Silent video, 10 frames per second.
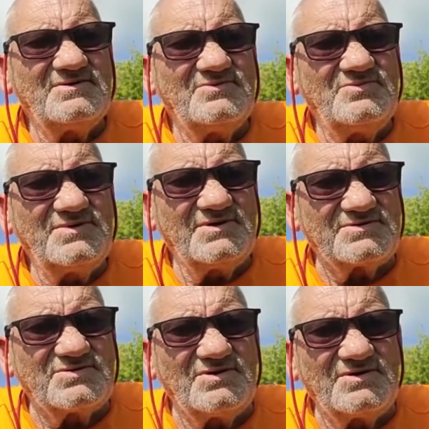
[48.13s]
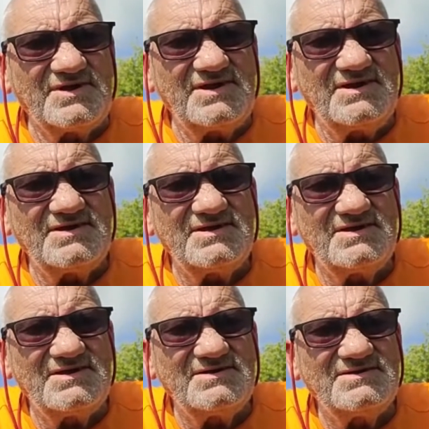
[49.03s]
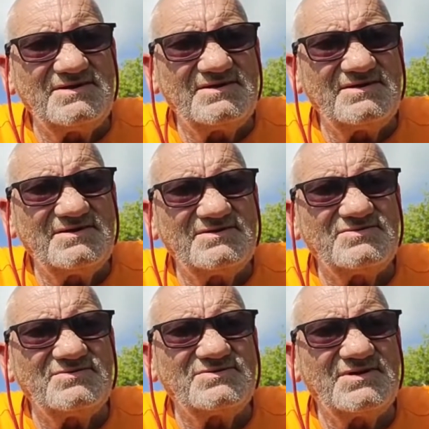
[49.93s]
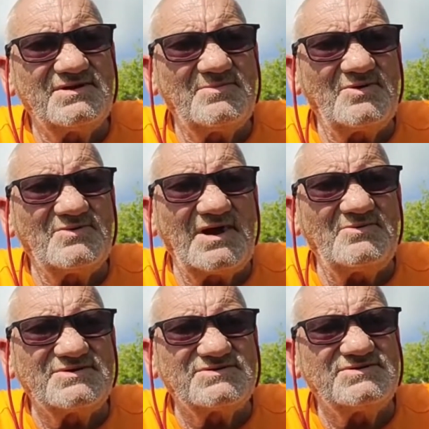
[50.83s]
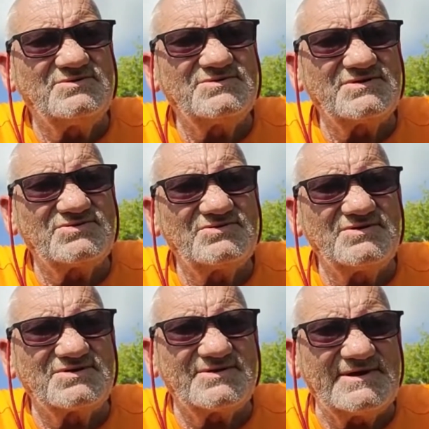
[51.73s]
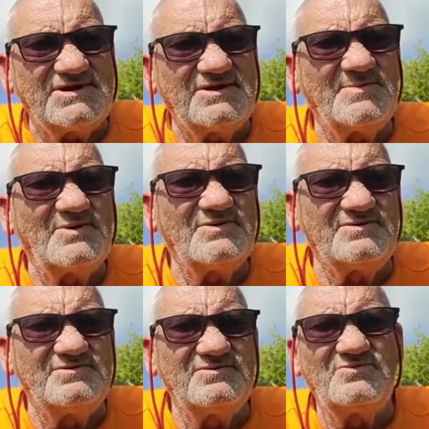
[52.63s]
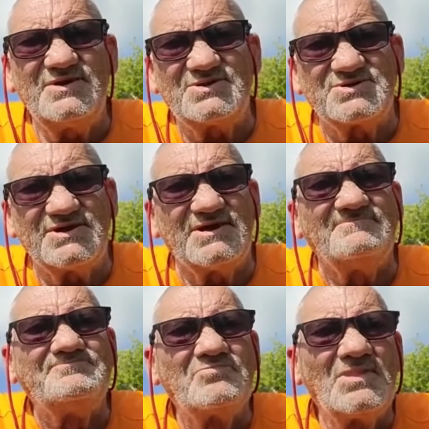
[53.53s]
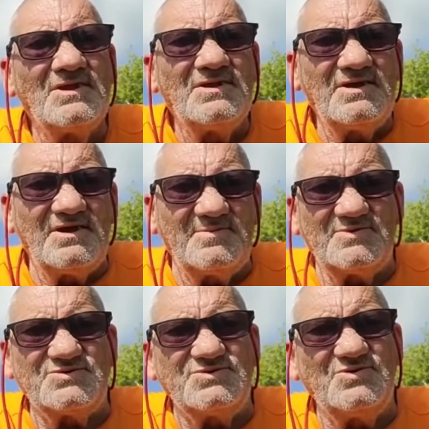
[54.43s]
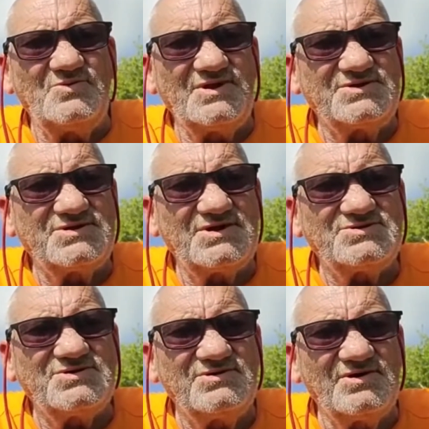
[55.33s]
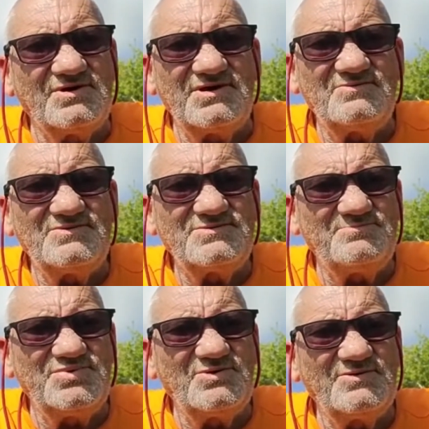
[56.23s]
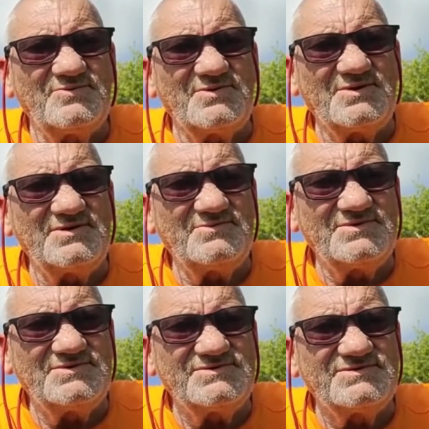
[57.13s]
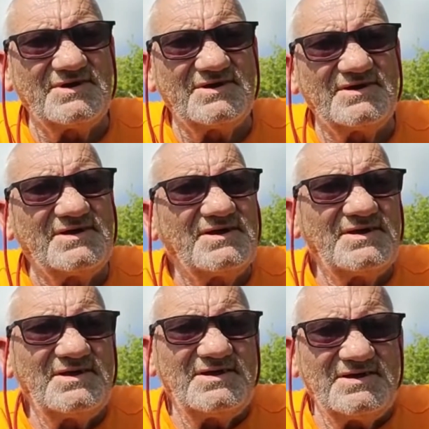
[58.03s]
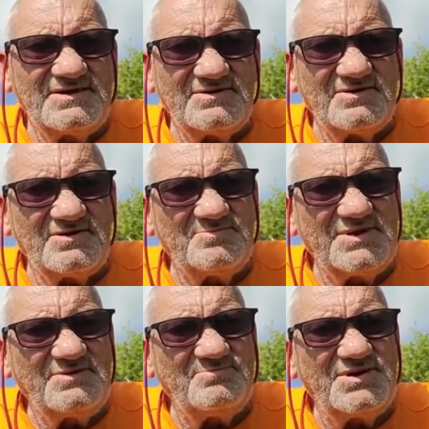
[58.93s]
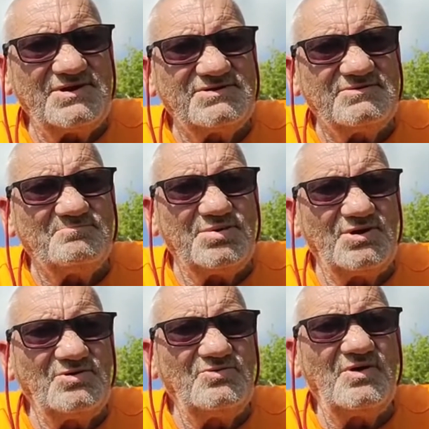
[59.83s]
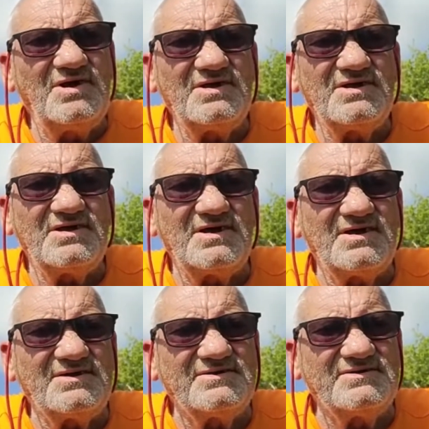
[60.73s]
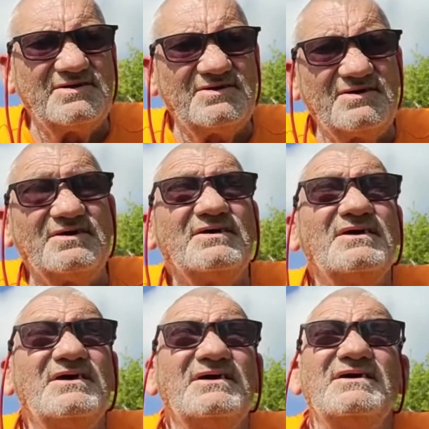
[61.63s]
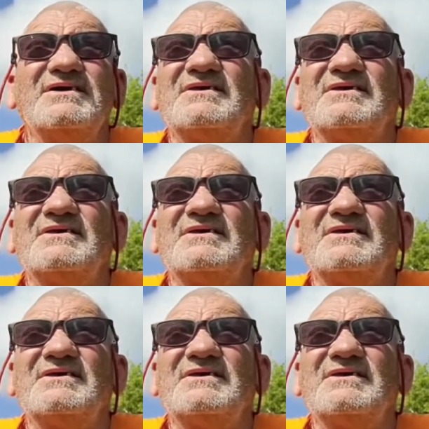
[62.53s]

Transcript: we got talking, and she was saying about how she was so excited about her own wheelchair, about this new wheelchair she got. It was beautiful. It was it had all been painted blue, and it